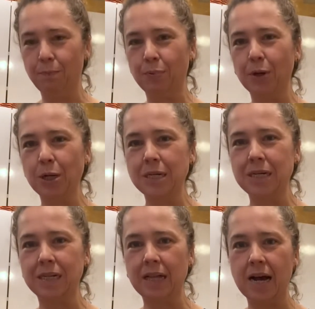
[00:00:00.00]
Burgundy
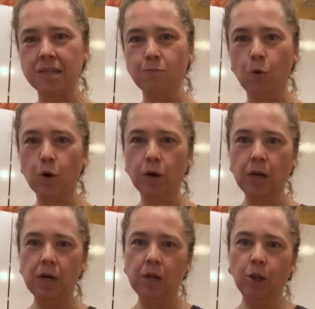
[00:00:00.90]
glass more
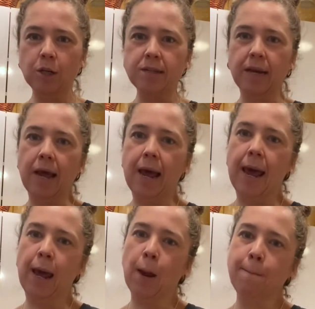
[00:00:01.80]
looks like a
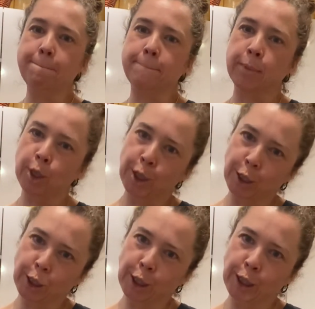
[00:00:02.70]

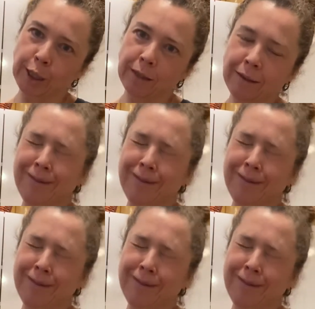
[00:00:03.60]
hamburger,